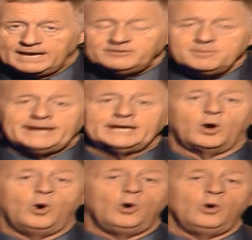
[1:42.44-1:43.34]
If you make it
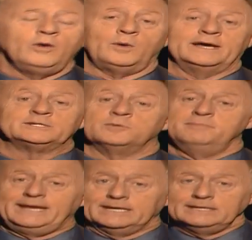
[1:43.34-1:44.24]
all the way to a
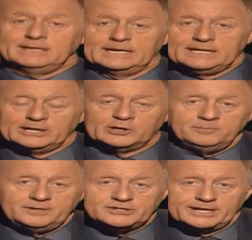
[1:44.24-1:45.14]
million, you
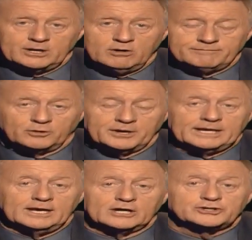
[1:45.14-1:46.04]
could be jetting off on
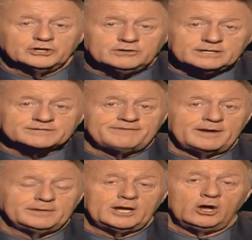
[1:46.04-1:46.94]
a luxurious
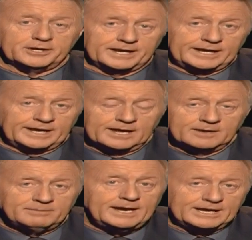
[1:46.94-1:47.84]
family holiday
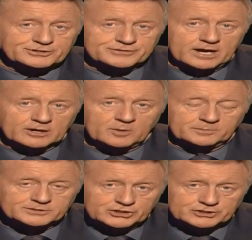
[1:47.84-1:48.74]
by entering our
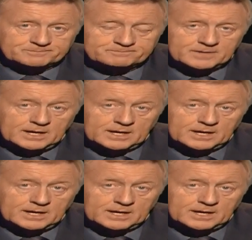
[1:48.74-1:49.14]
competition.